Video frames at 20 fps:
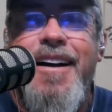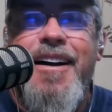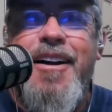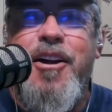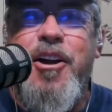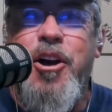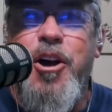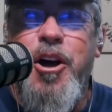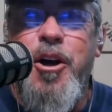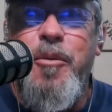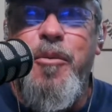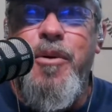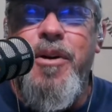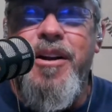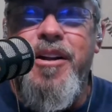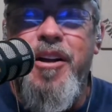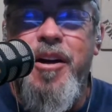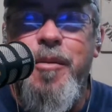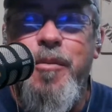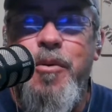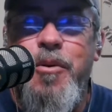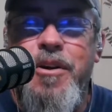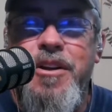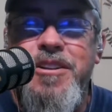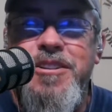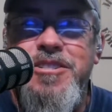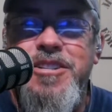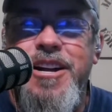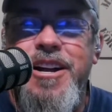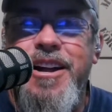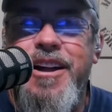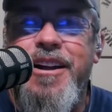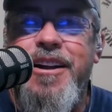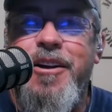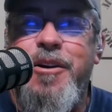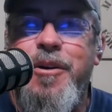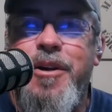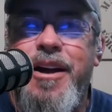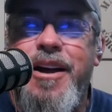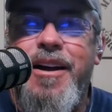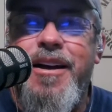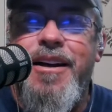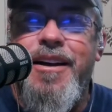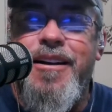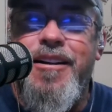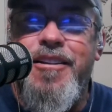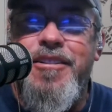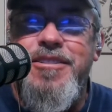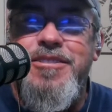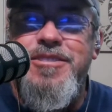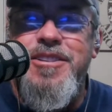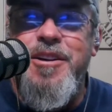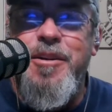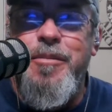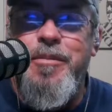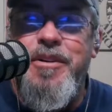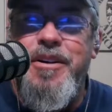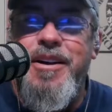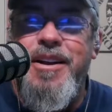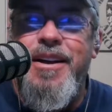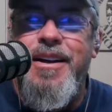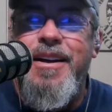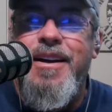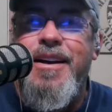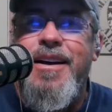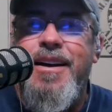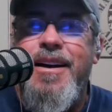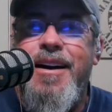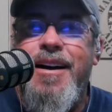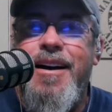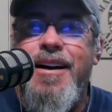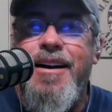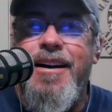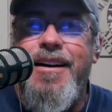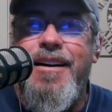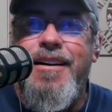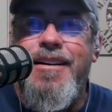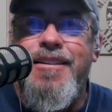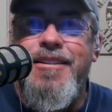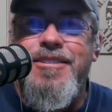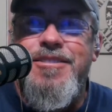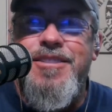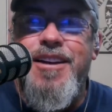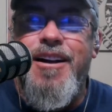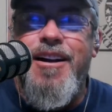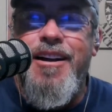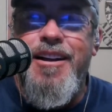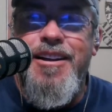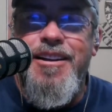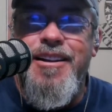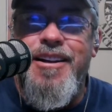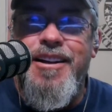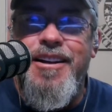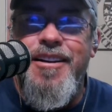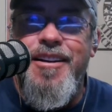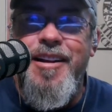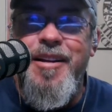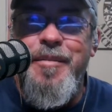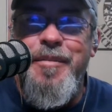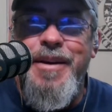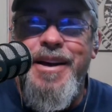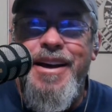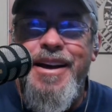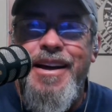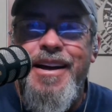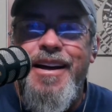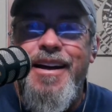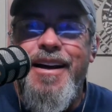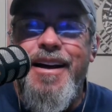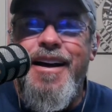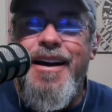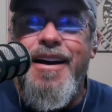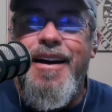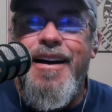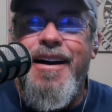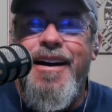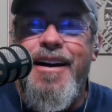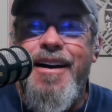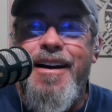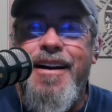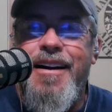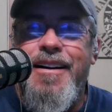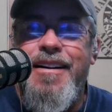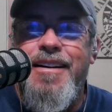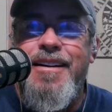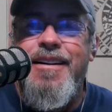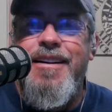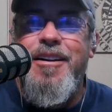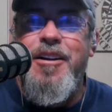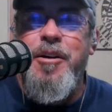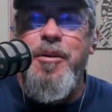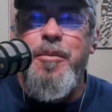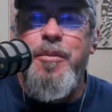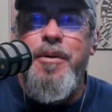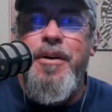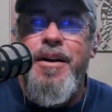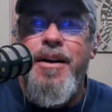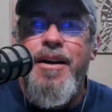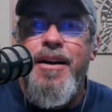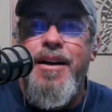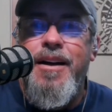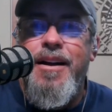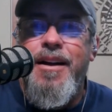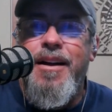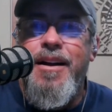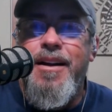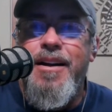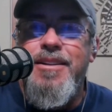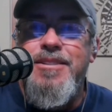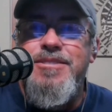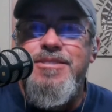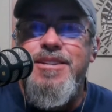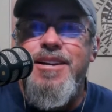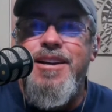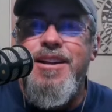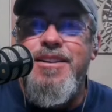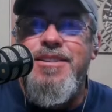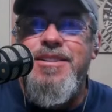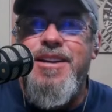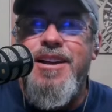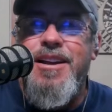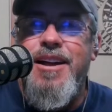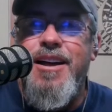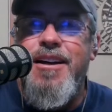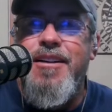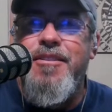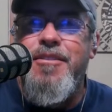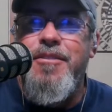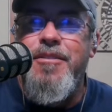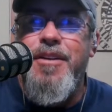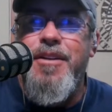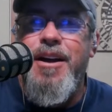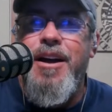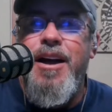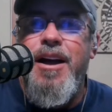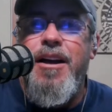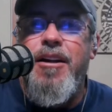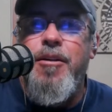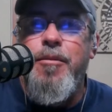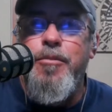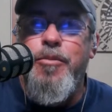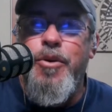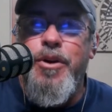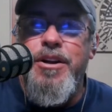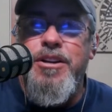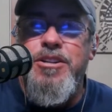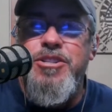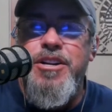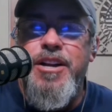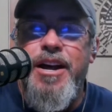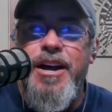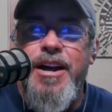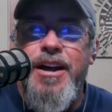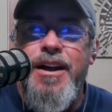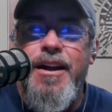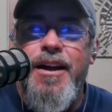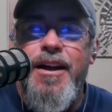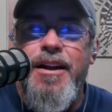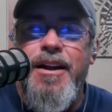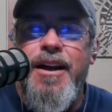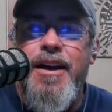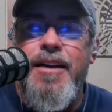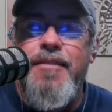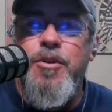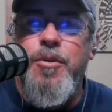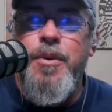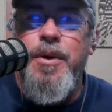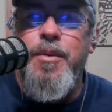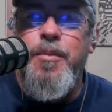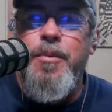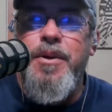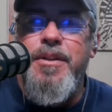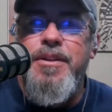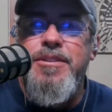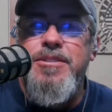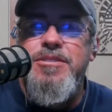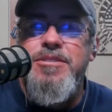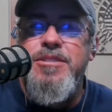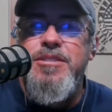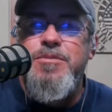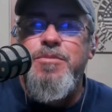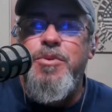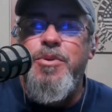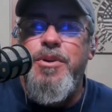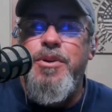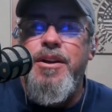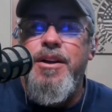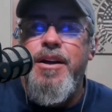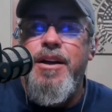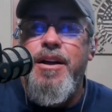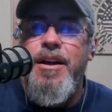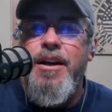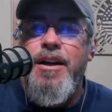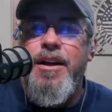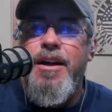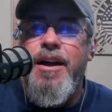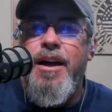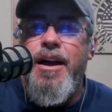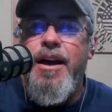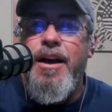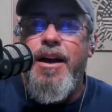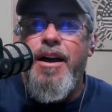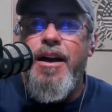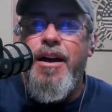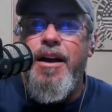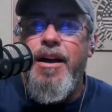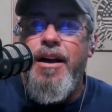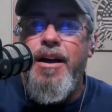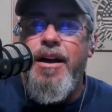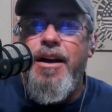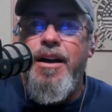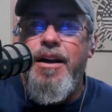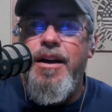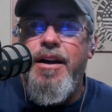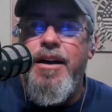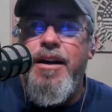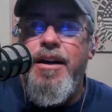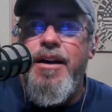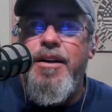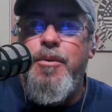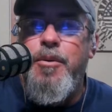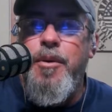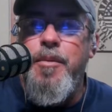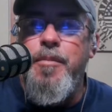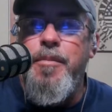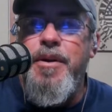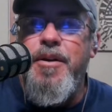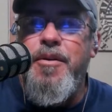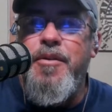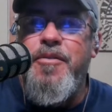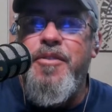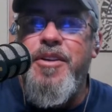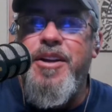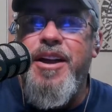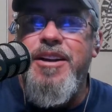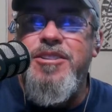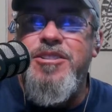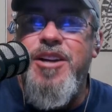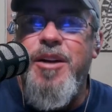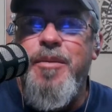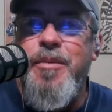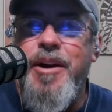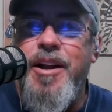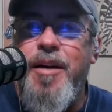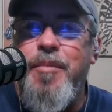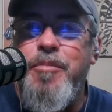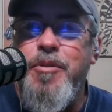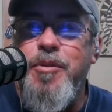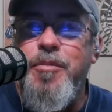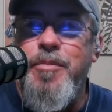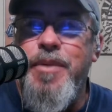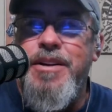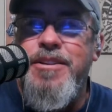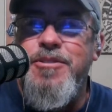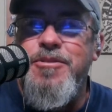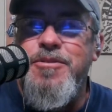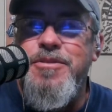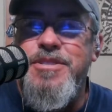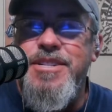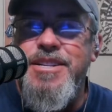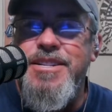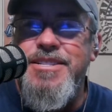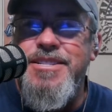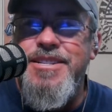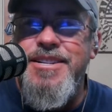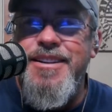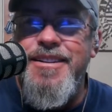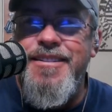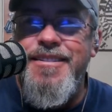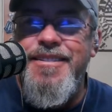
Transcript: Good one. Good morning, Shane Cody. Hey, good to see you, bud. Scotty, you're killing me. Uh, let's see. Let's get down through there. Good morning, Janae. Glad to have you in with us this morning. When my notification came out, I put my 2 cents in.